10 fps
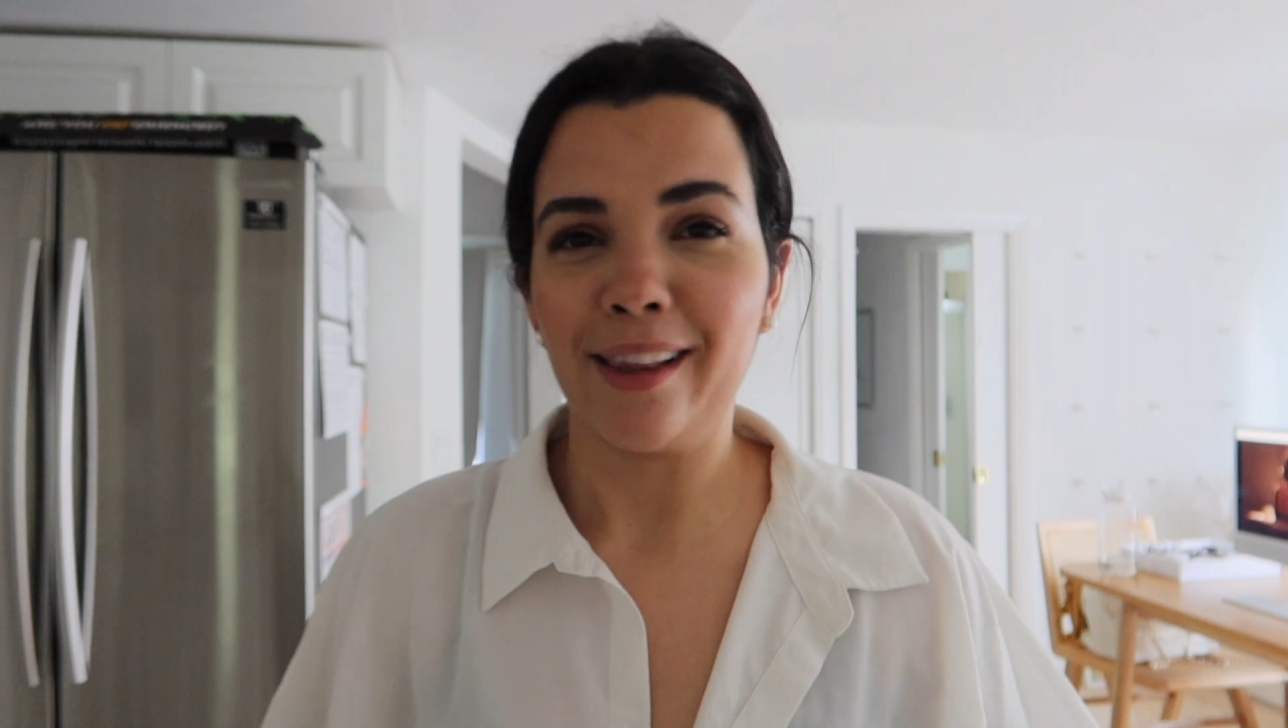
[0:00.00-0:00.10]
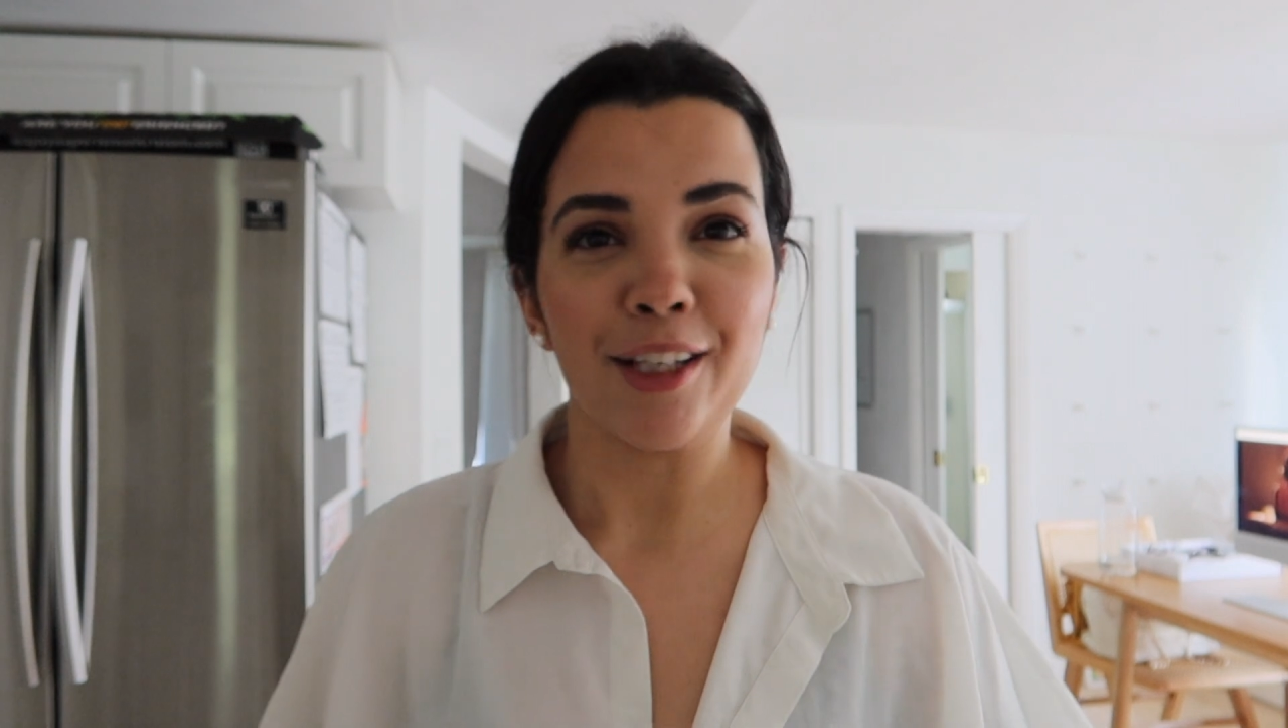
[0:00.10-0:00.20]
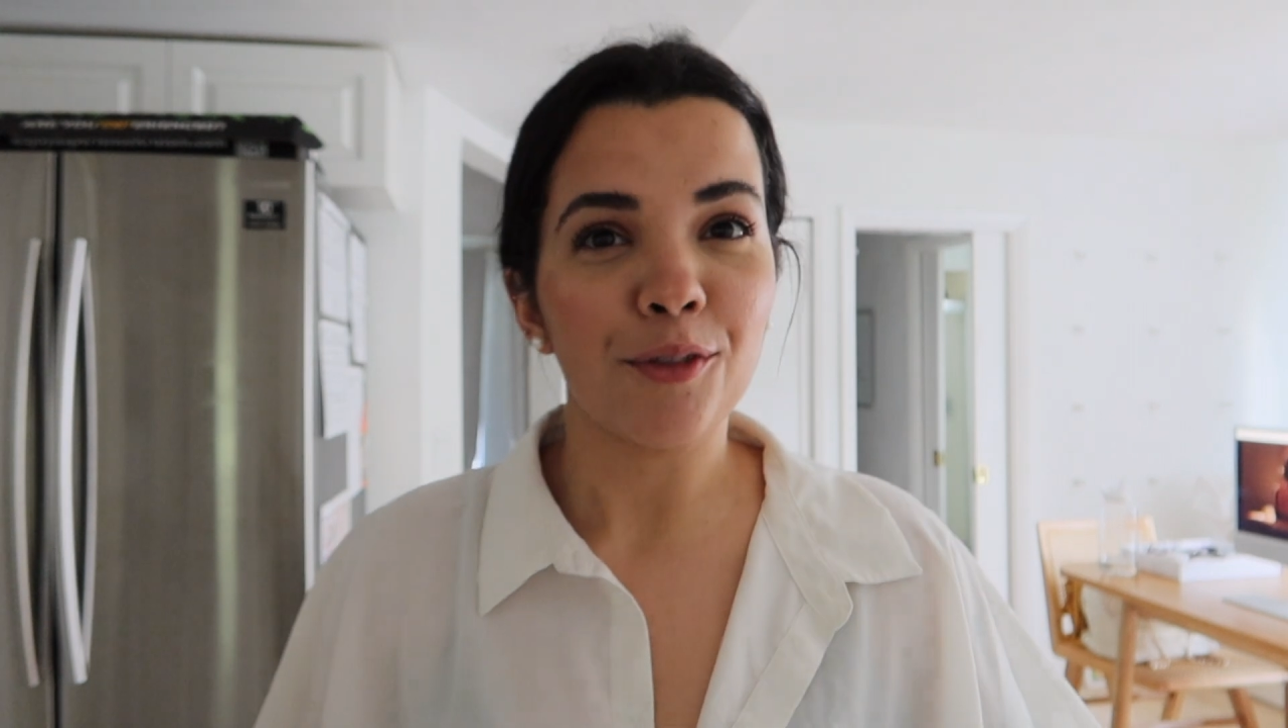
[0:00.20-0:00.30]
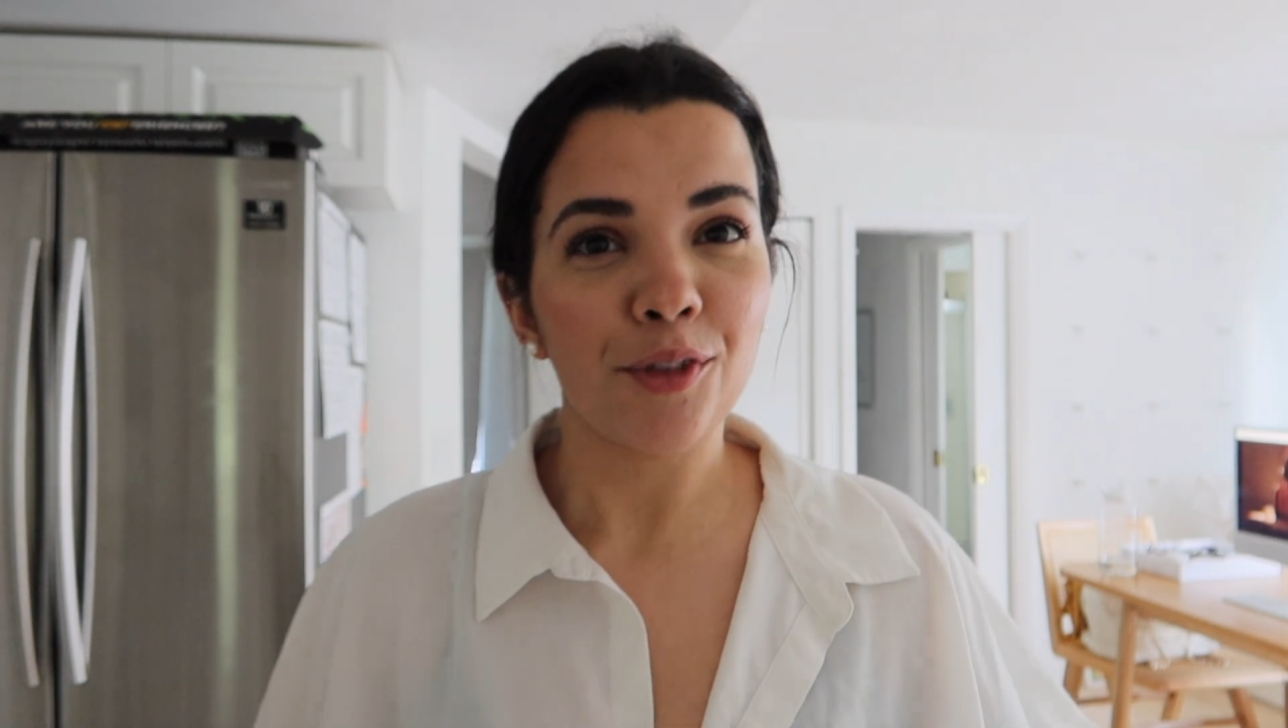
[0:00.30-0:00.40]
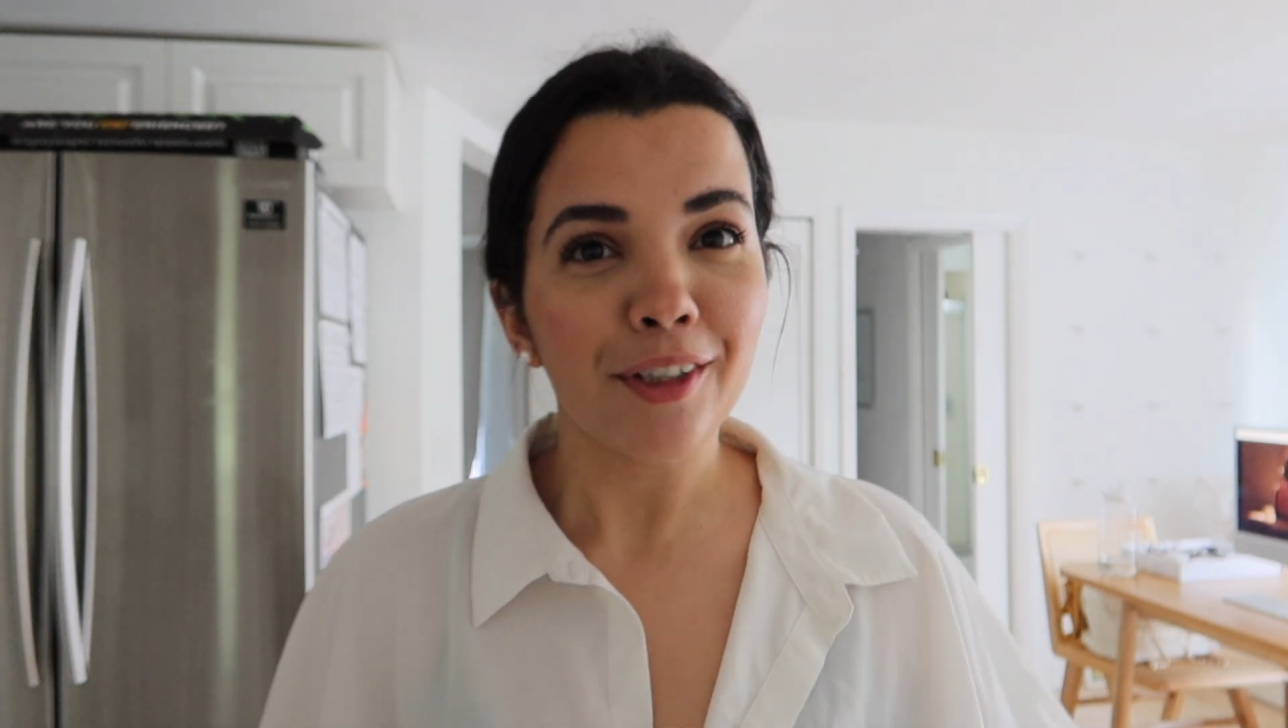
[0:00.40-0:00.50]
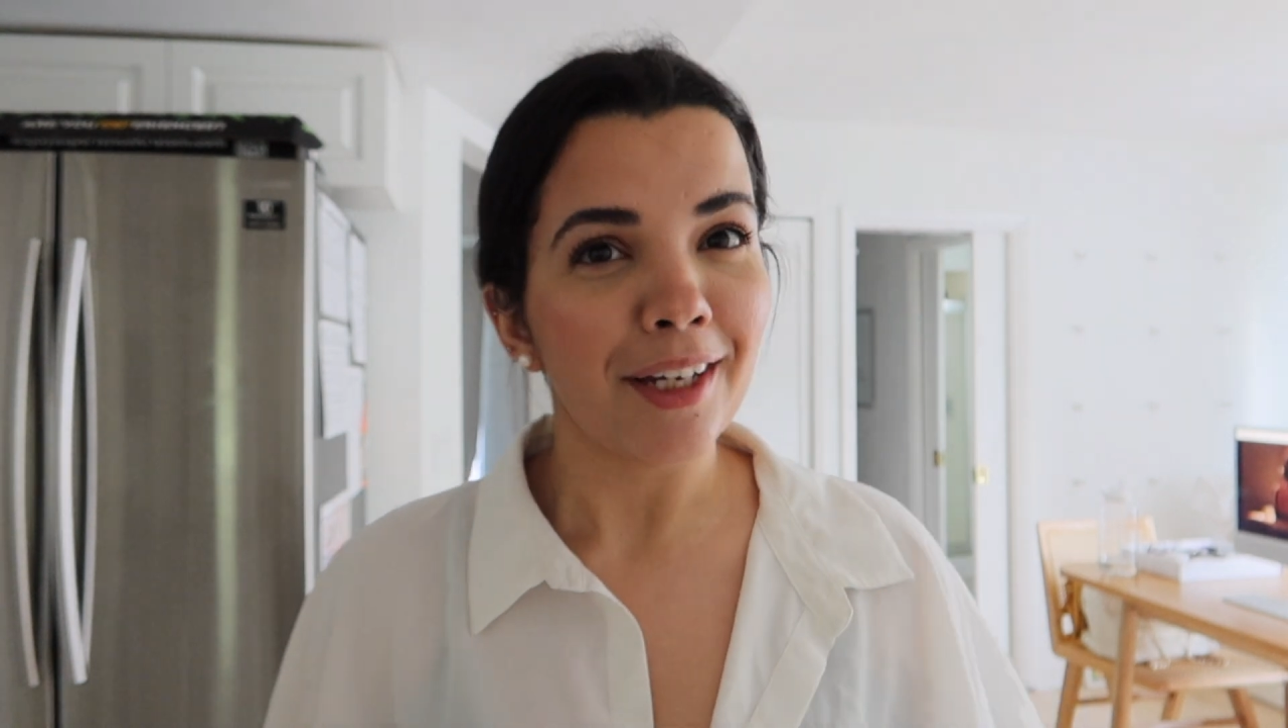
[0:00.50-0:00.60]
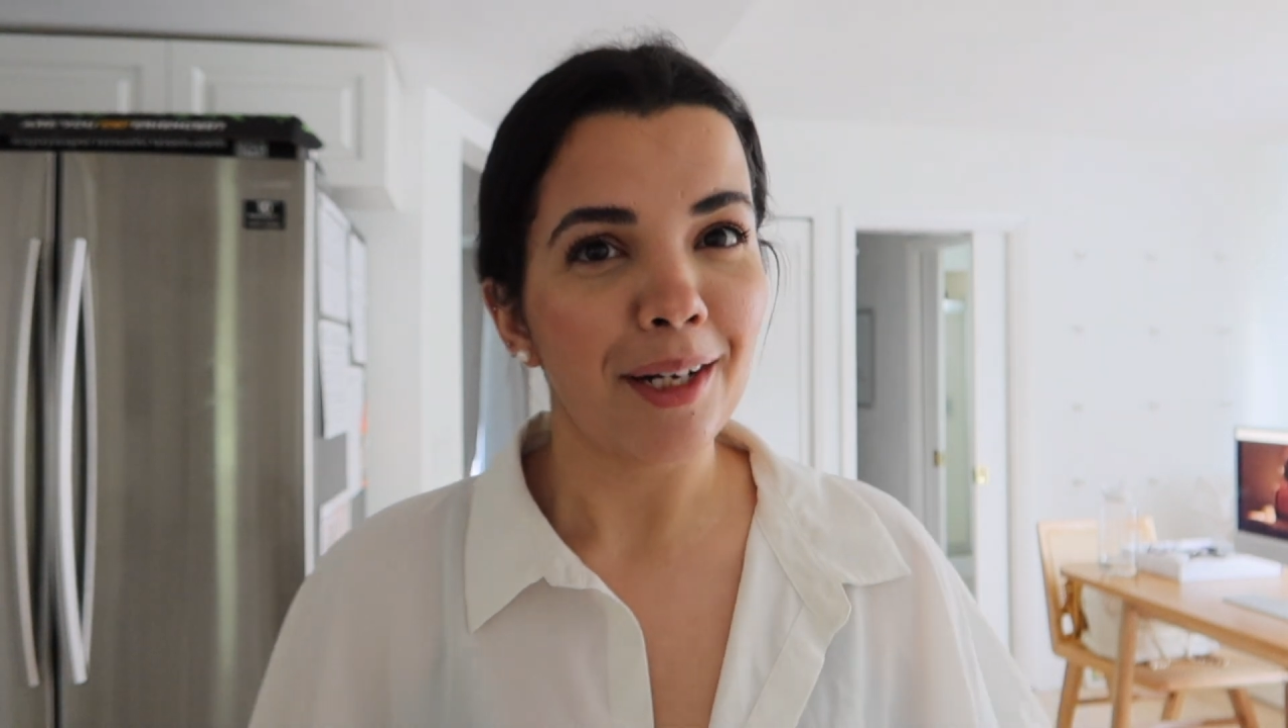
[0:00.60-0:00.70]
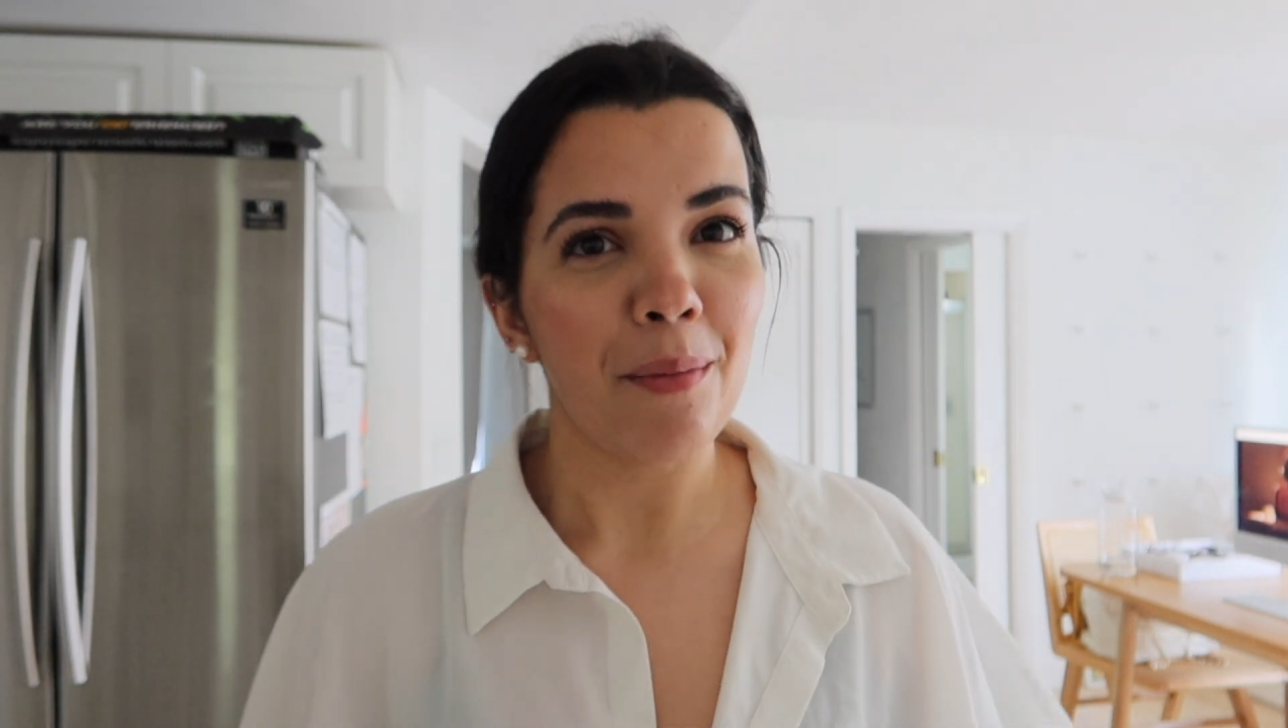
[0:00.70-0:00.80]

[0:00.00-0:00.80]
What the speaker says: let's forget